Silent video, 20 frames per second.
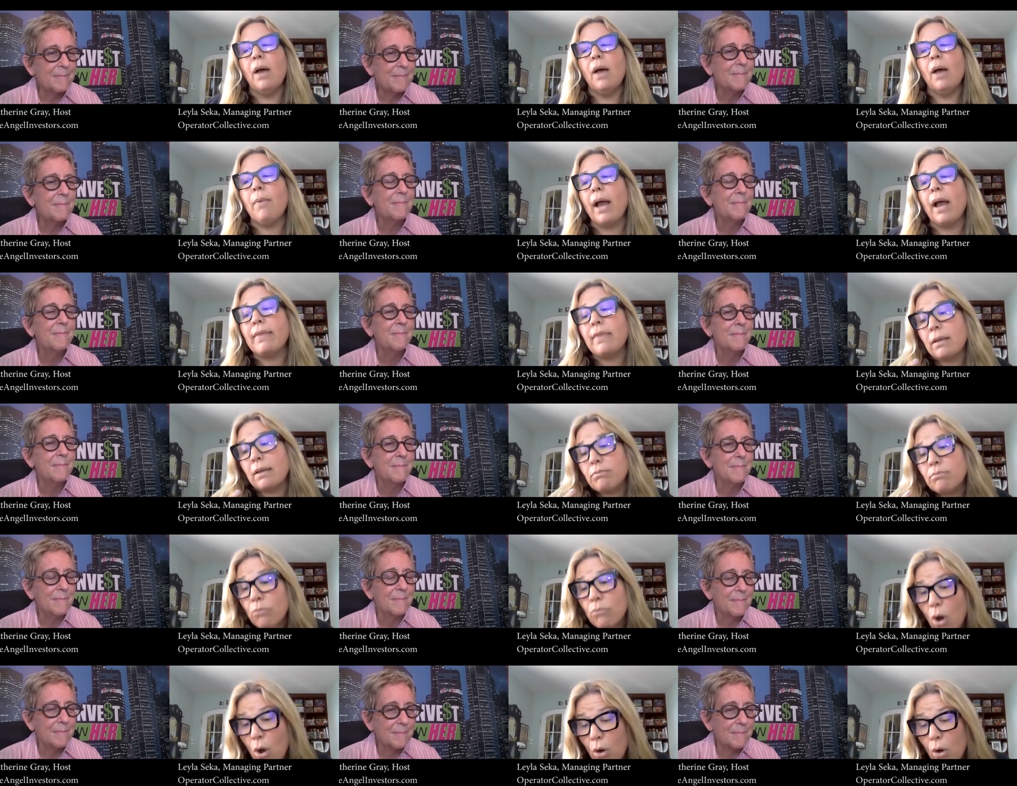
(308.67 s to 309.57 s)
Speaker 1: Um, I think
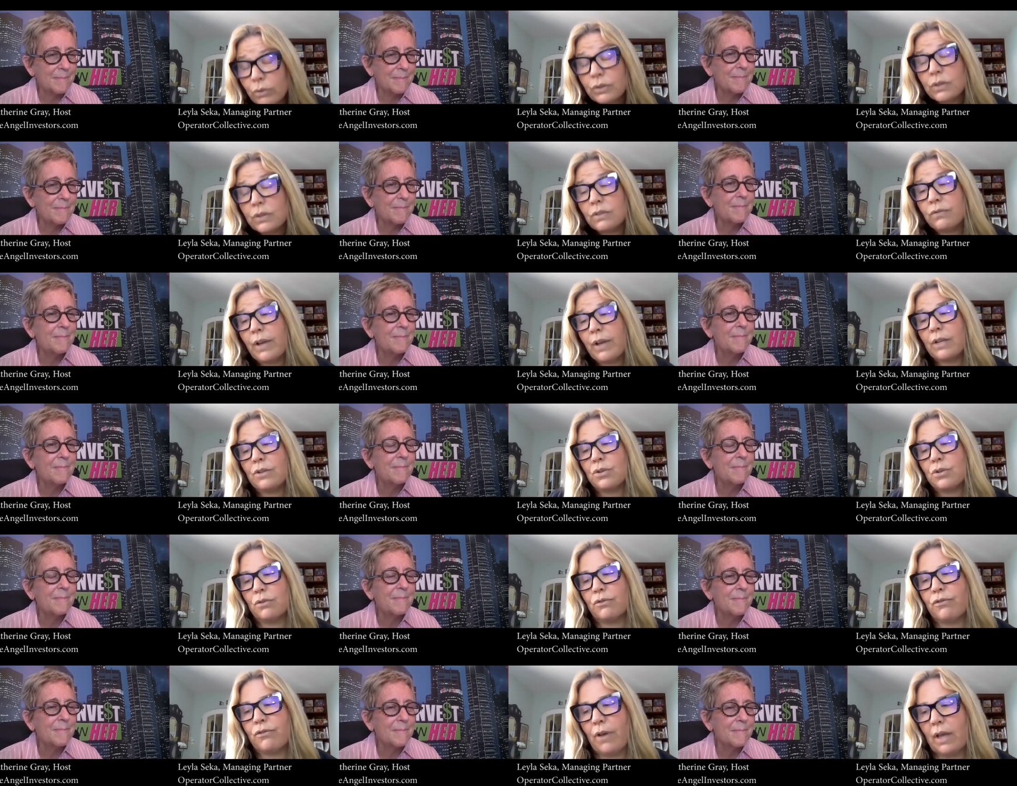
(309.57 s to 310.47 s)
most
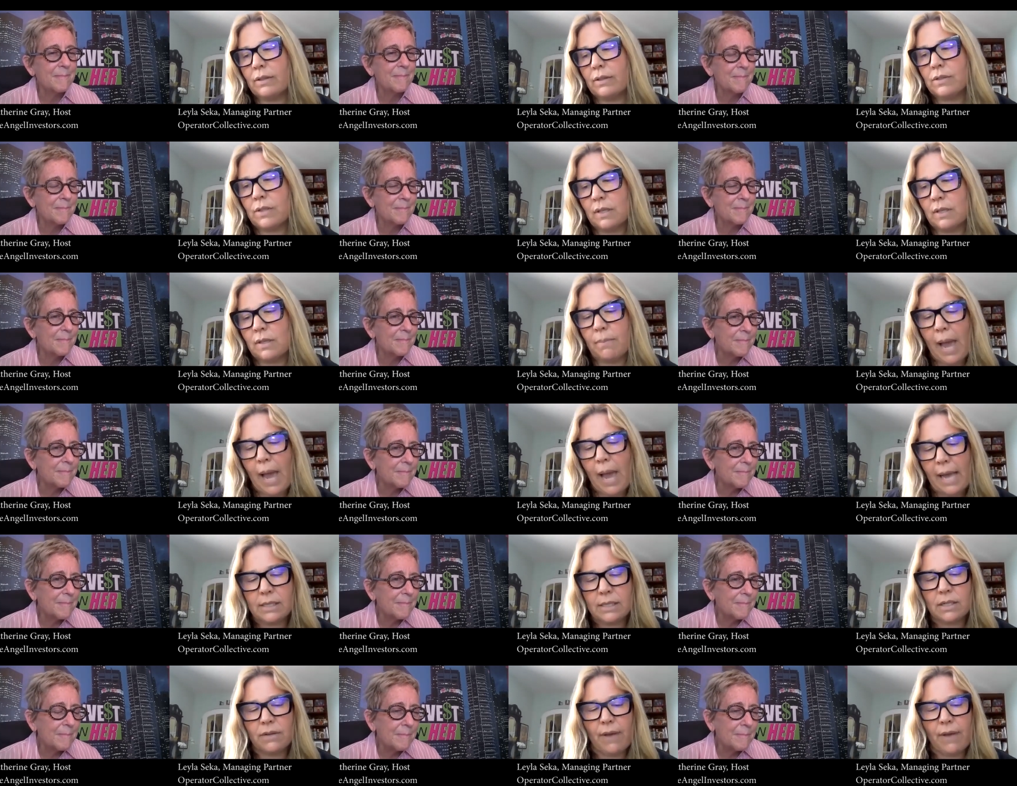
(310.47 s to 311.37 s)
venture funds in the
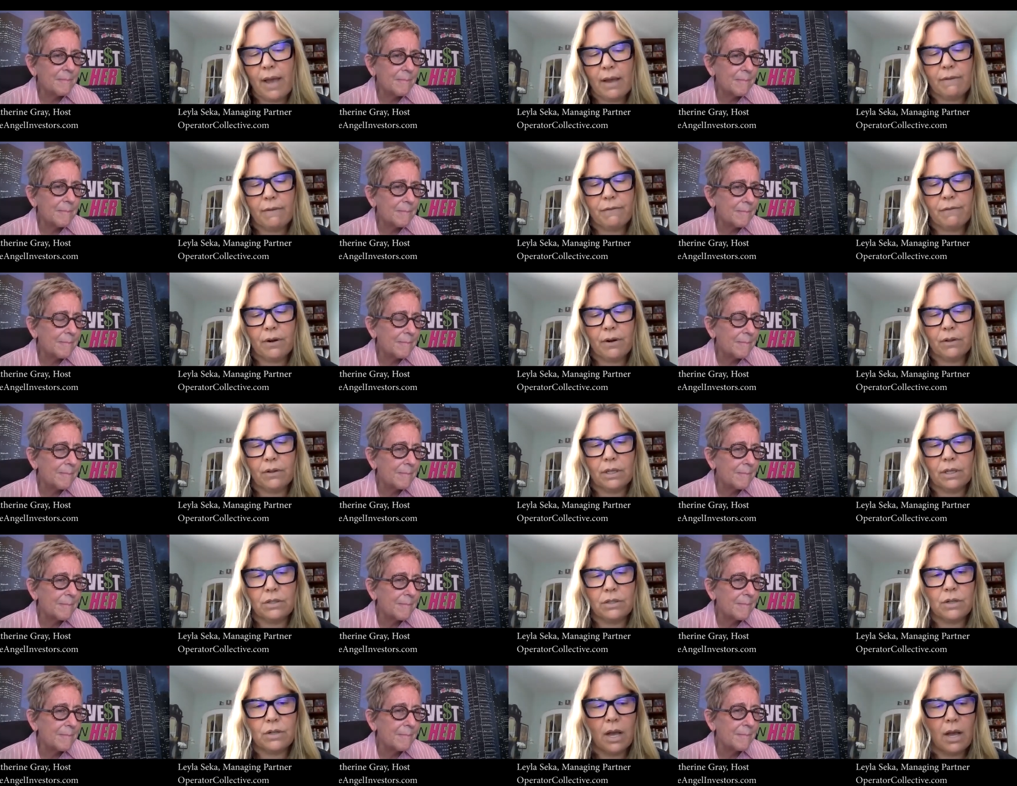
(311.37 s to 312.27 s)
past have had a
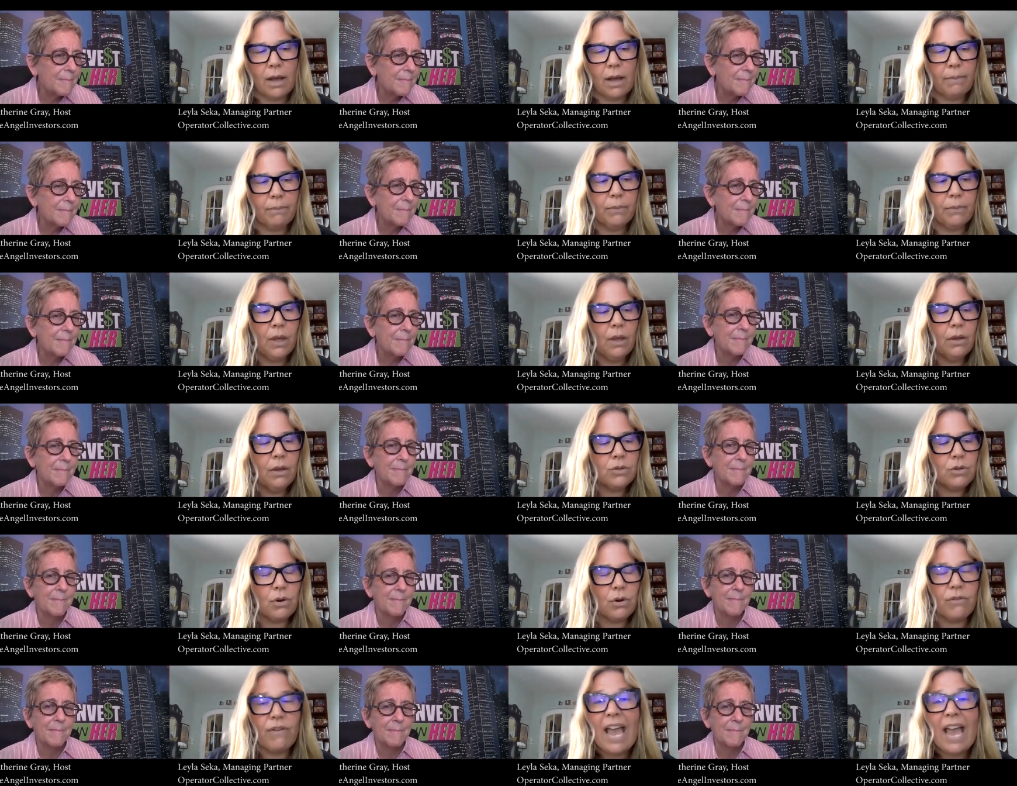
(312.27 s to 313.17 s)
fairly um,
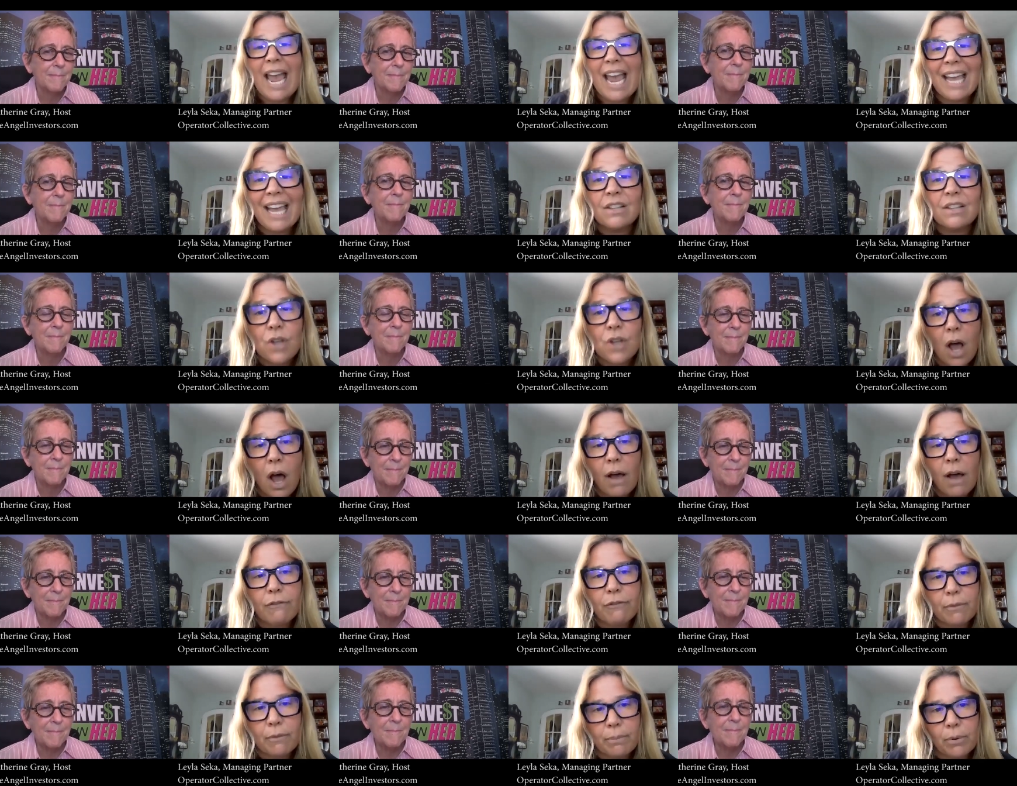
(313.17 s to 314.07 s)
sort of
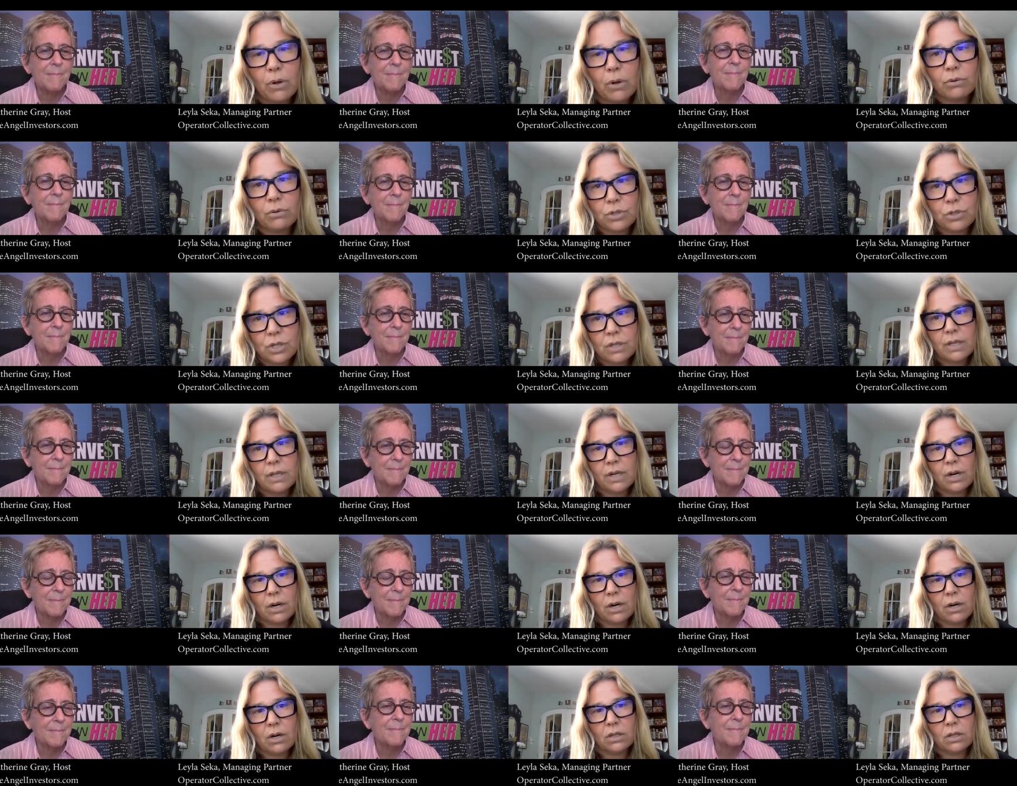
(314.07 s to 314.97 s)
hands-off approach to
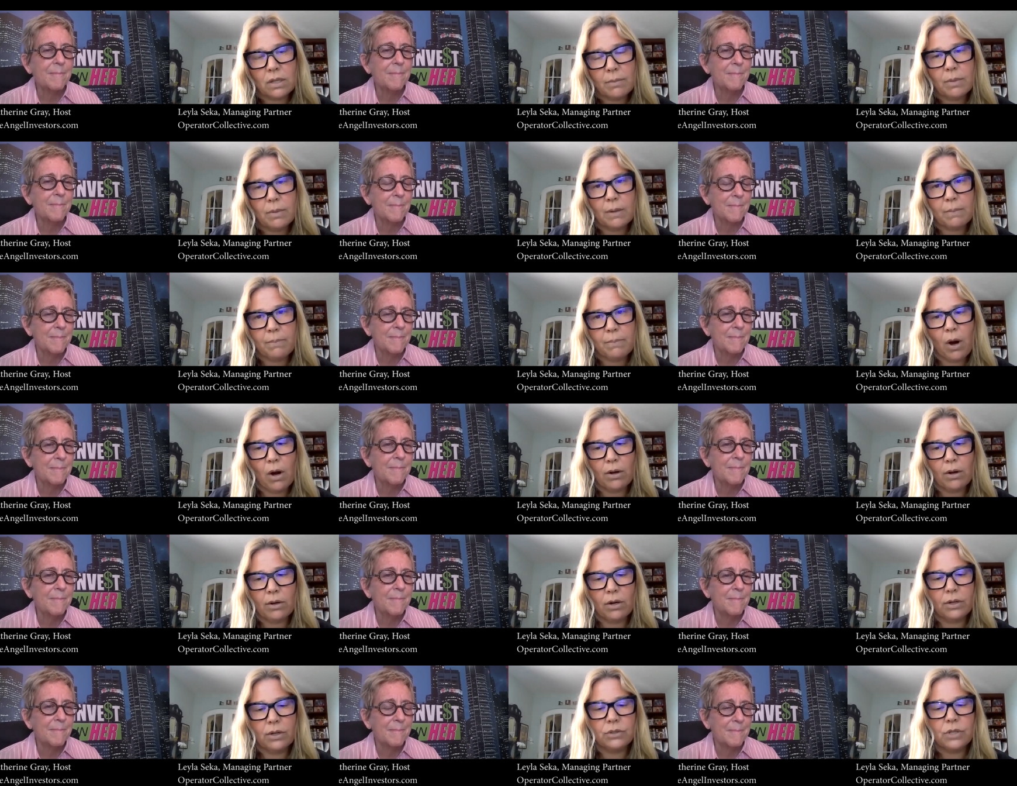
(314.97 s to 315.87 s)
their limited
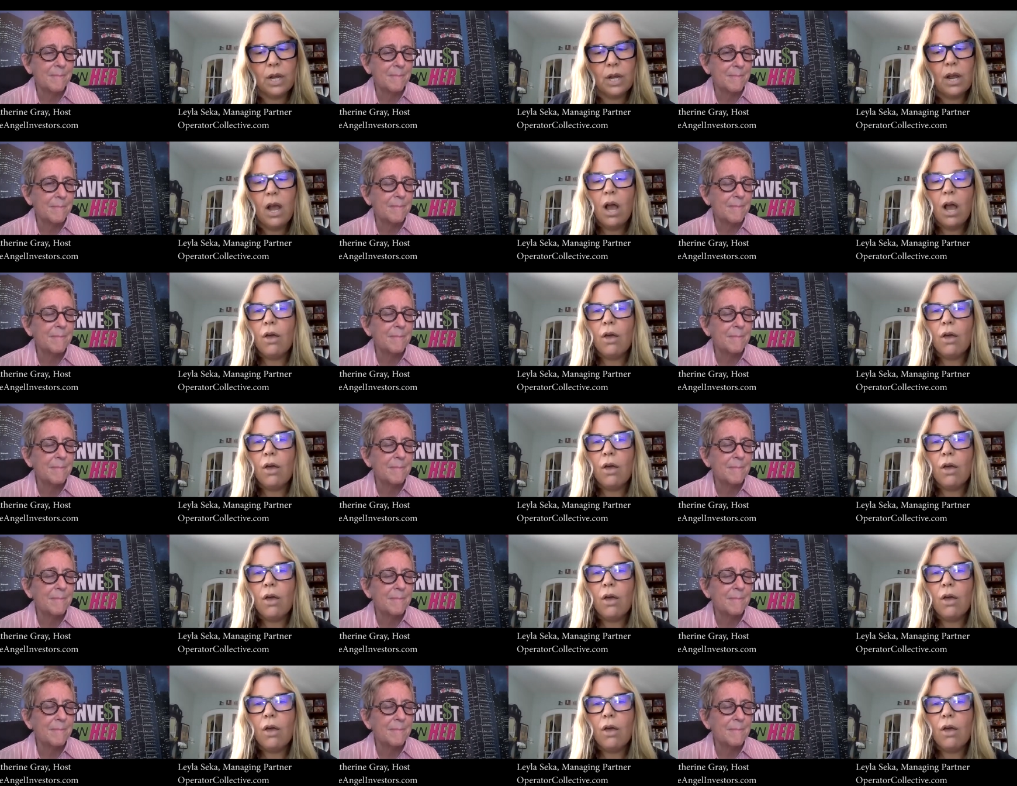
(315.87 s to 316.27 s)
partners.